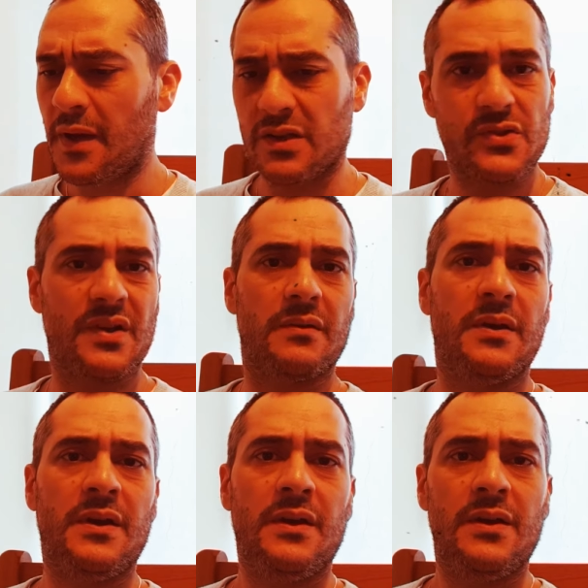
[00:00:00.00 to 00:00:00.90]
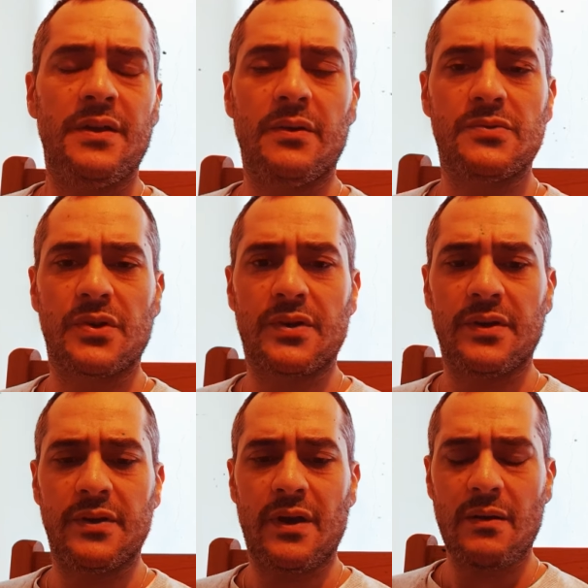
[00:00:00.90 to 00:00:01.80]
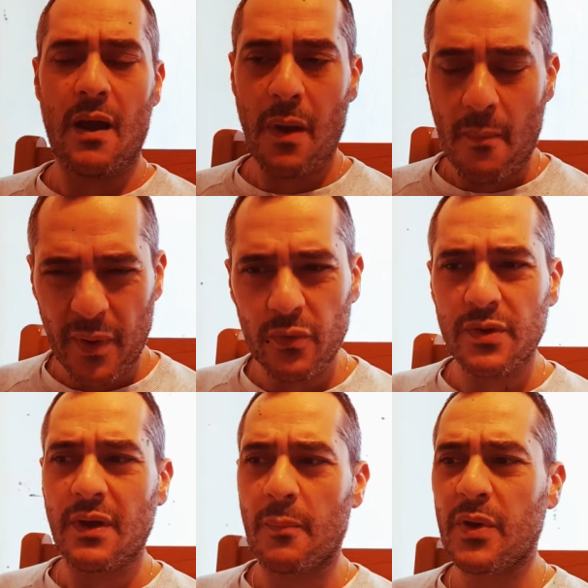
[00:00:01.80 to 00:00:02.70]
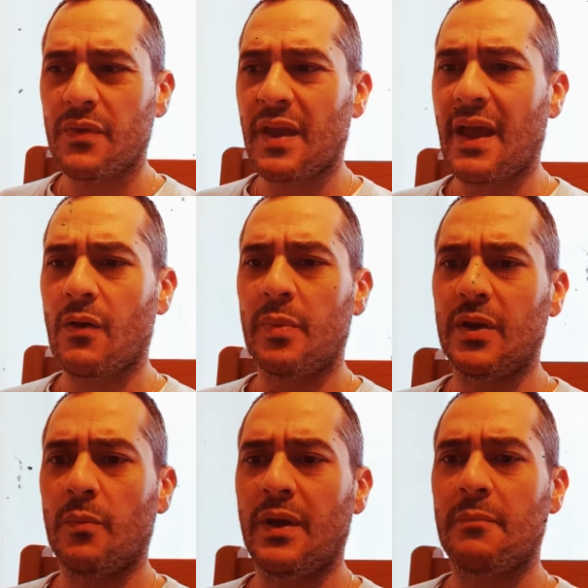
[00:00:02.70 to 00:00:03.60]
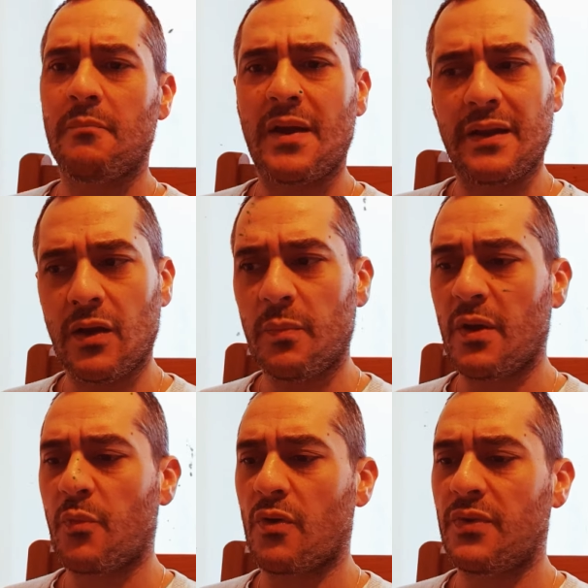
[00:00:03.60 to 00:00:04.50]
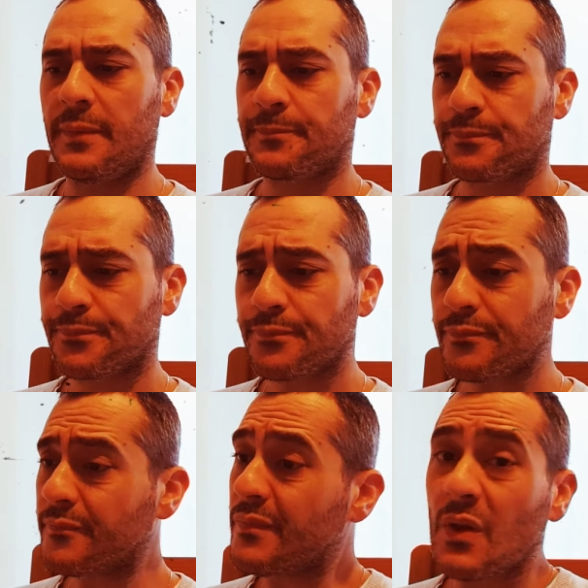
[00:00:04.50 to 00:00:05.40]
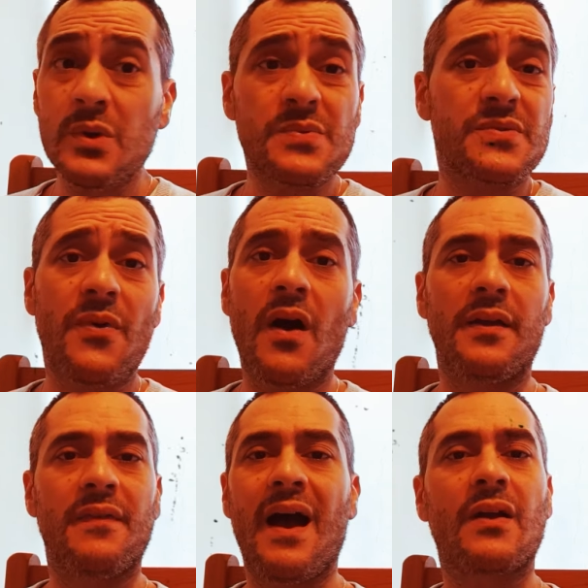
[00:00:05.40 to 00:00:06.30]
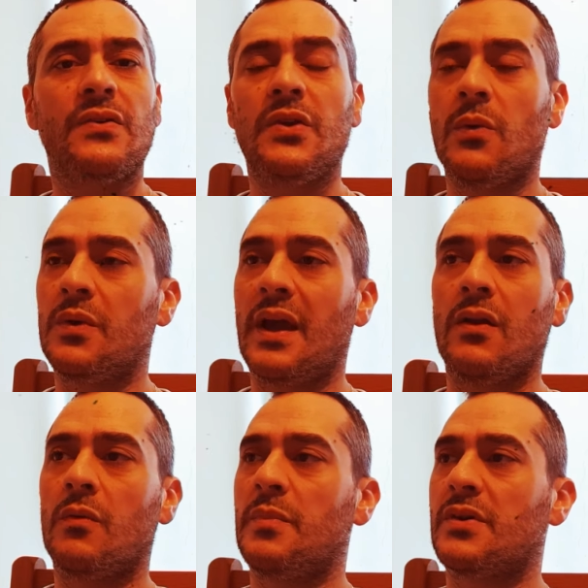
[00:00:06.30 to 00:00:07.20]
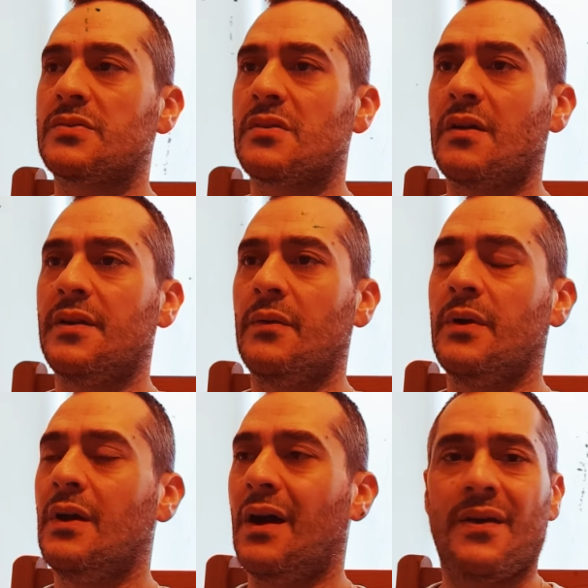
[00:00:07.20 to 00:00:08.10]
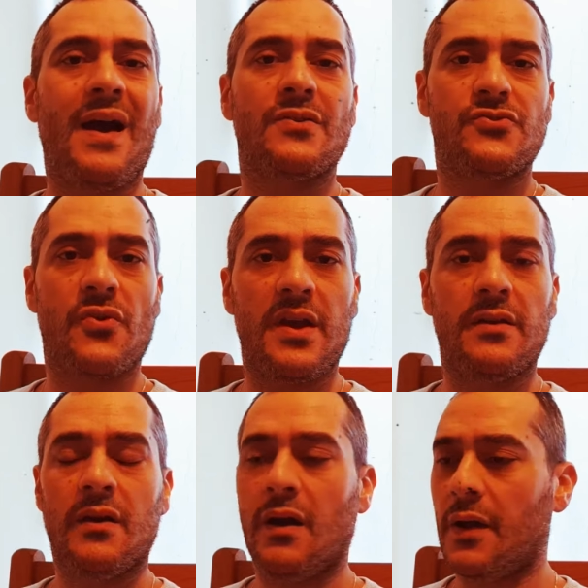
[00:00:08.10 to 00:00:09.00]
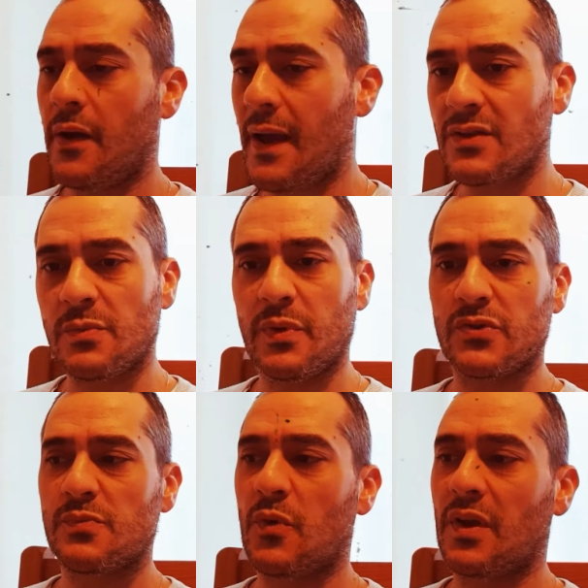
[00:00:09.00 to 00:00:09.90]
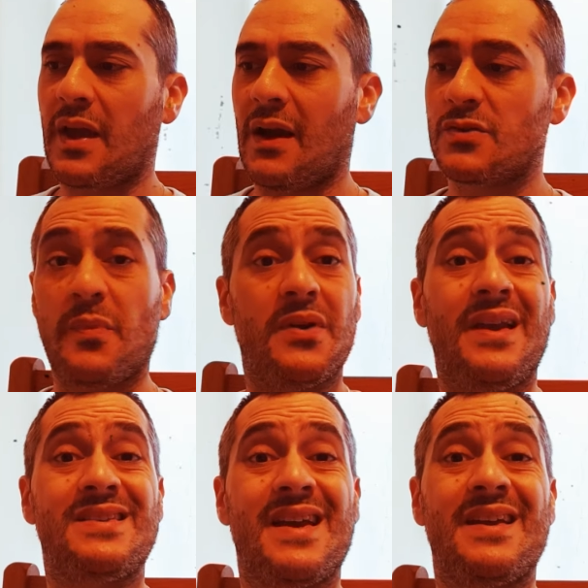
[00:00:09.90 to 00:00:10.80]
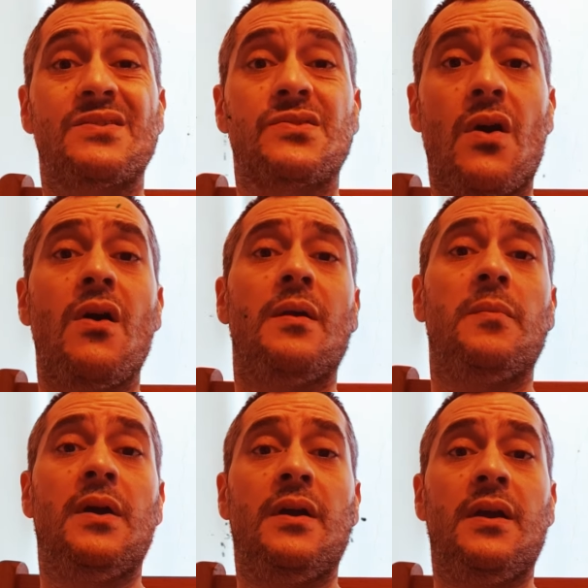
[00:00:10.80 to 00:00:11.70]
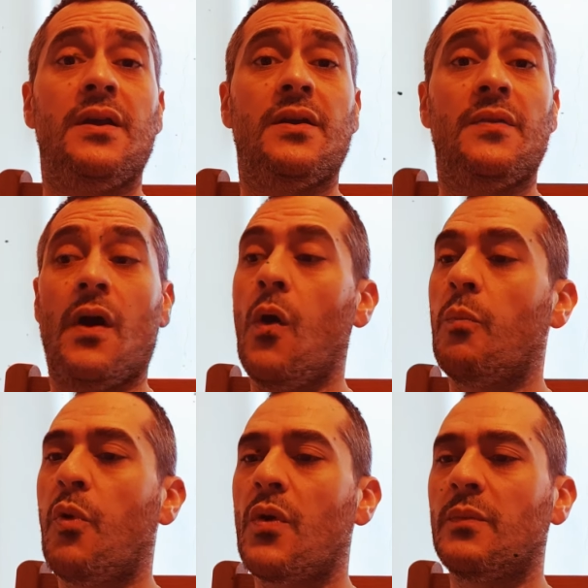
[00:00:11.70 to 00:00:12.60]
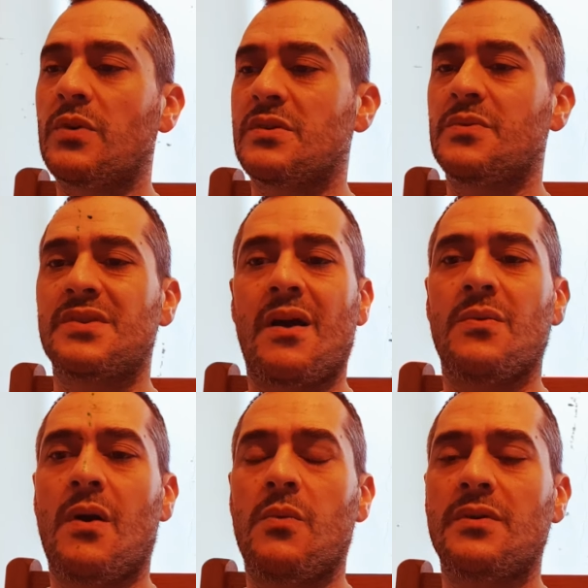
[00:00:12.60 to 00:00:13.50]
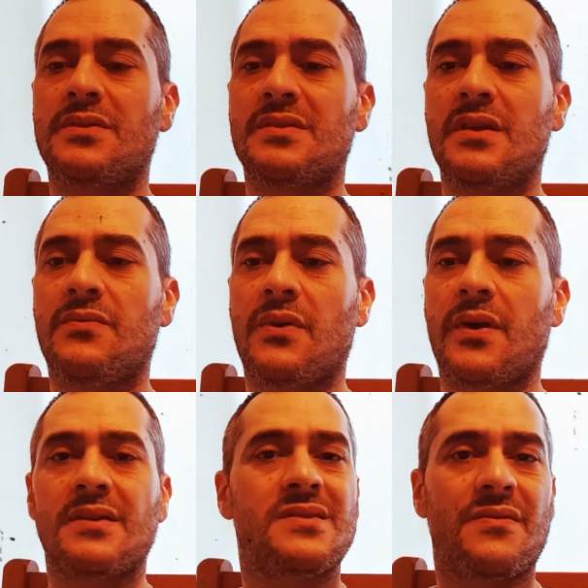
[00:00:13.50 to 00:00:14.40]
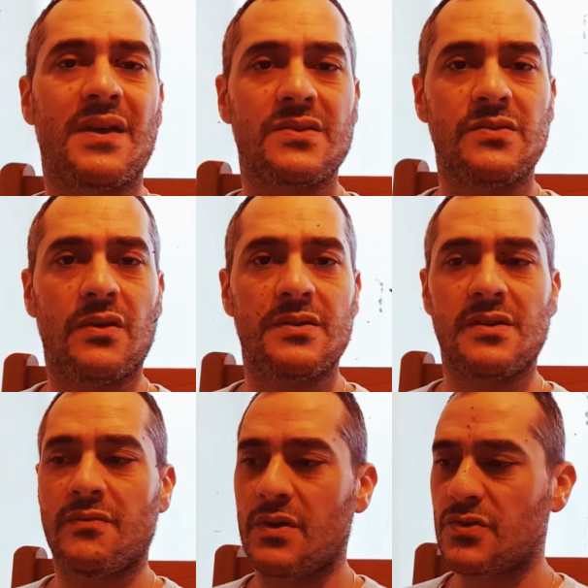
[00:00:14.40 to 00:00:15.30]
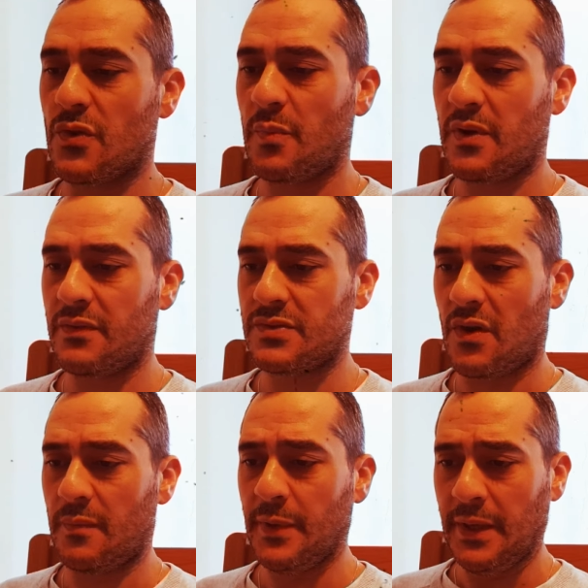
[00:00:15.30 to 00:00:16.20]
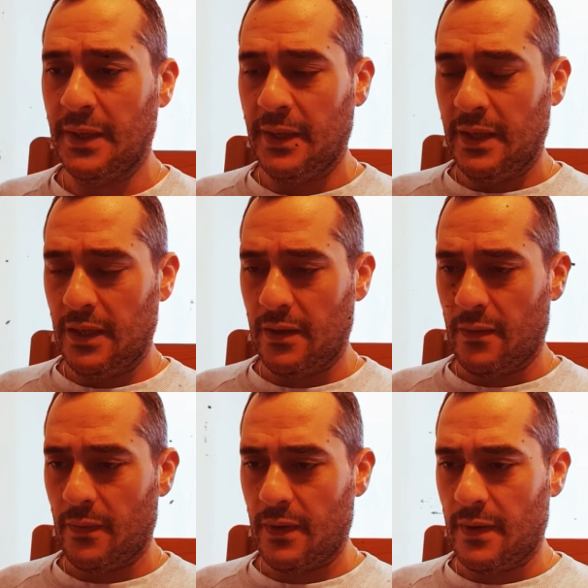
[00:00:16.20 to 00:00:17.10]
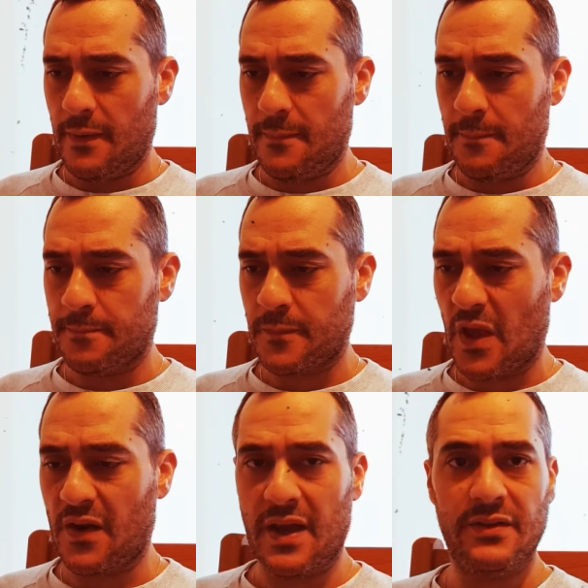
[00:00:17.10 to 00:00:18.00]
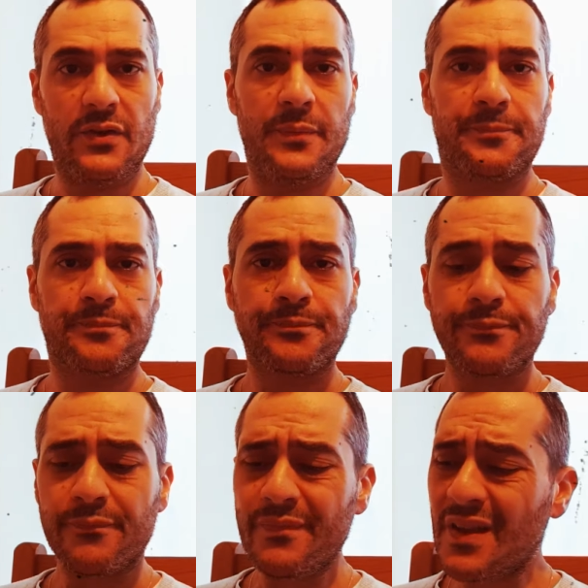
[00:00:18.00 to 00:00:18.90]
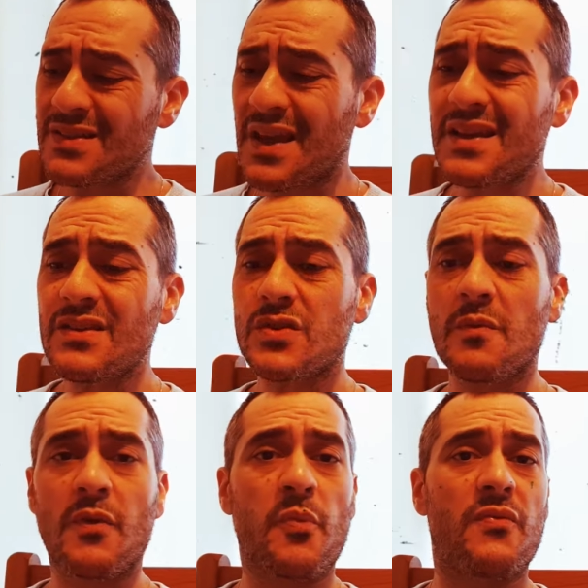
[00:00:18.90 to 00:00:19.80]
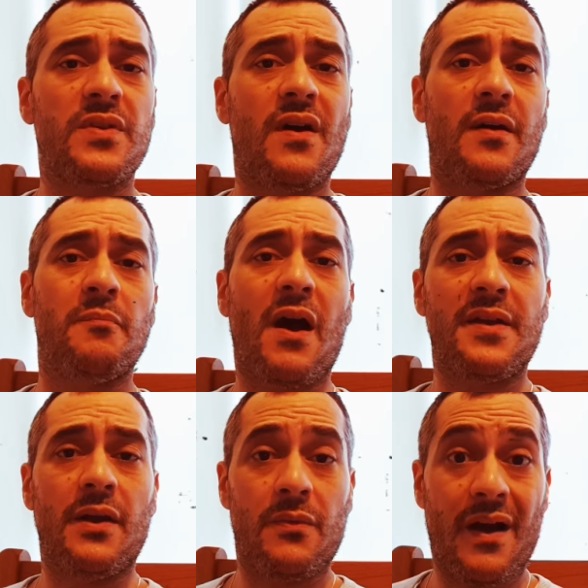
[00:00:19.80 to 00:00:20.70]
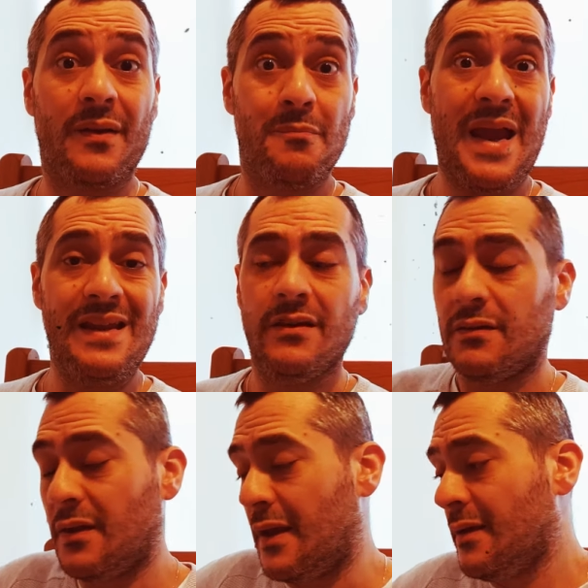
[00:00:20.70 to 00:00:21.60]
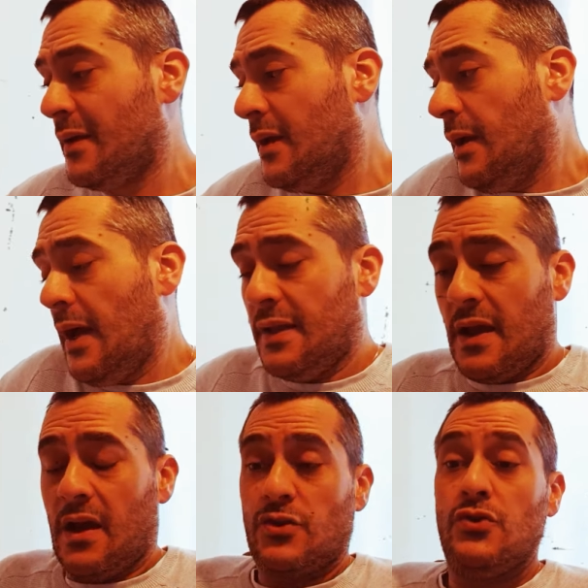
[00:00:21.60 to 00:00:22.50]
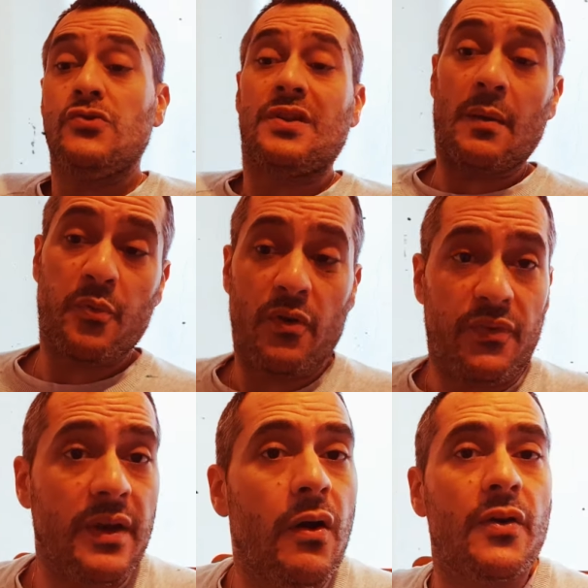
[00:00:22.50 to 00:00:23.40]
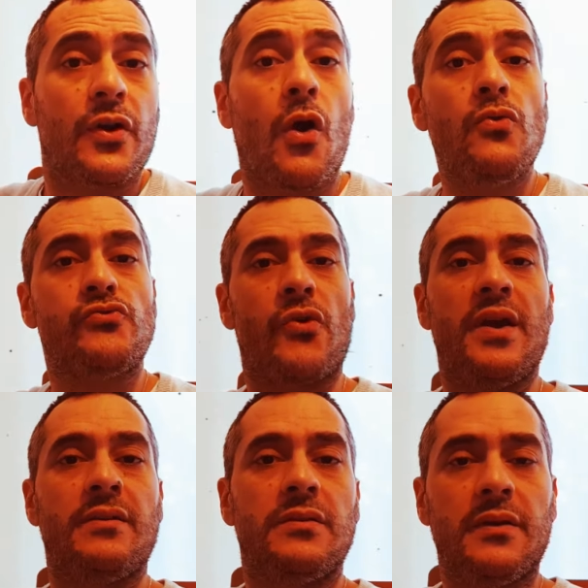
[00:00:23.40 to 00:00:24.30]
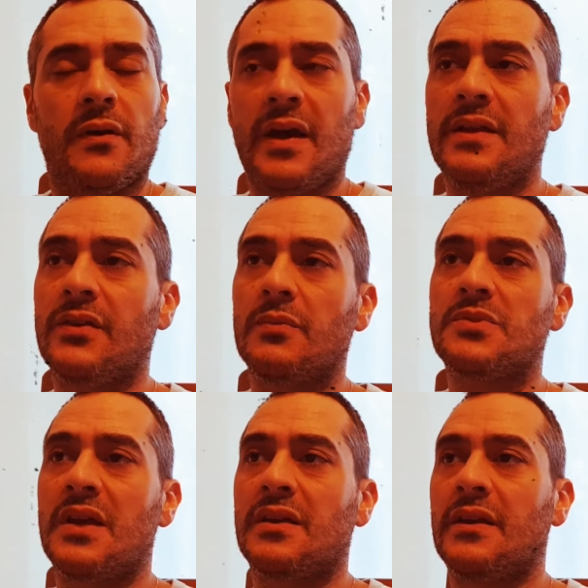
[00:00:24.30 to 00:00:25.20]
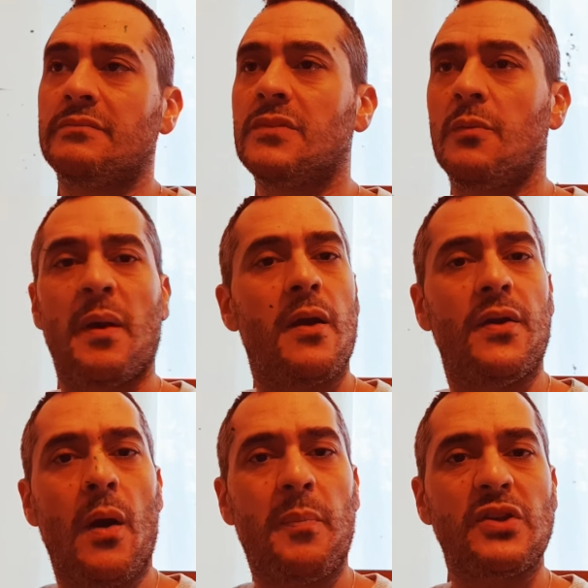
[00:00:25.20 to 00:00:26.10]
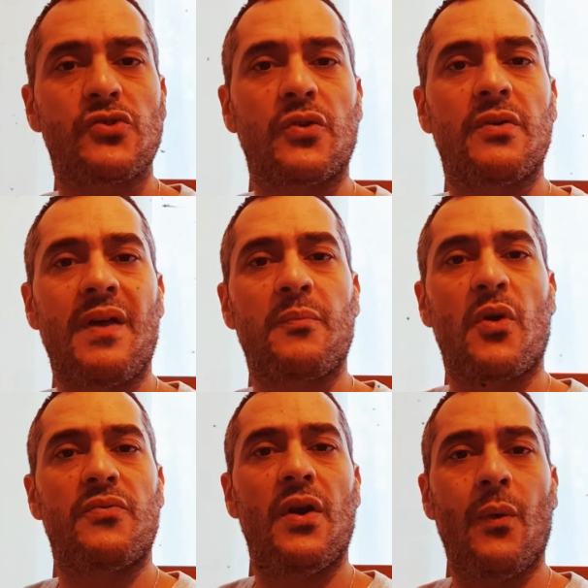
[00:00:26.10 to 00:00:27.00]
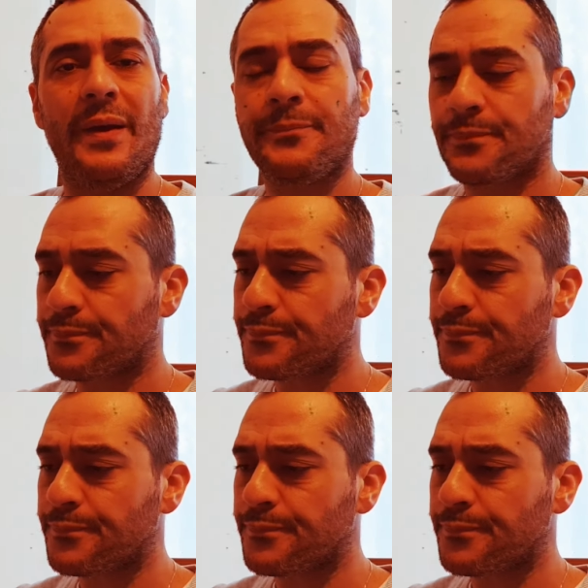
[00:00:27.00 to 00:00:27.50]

I took I built the account up a little bit, made a little bit of profit, which was fine. That I can do all day long because I know how to trade, I know how to build small accounts, but it takes time. And the whole point was I wanted to see if I could get $10,000 in a very short period of time, and I ended up taking some of the profit that I'd made, and I used that profit on a gold trade, and I ended up taking a big chunk of that profit away.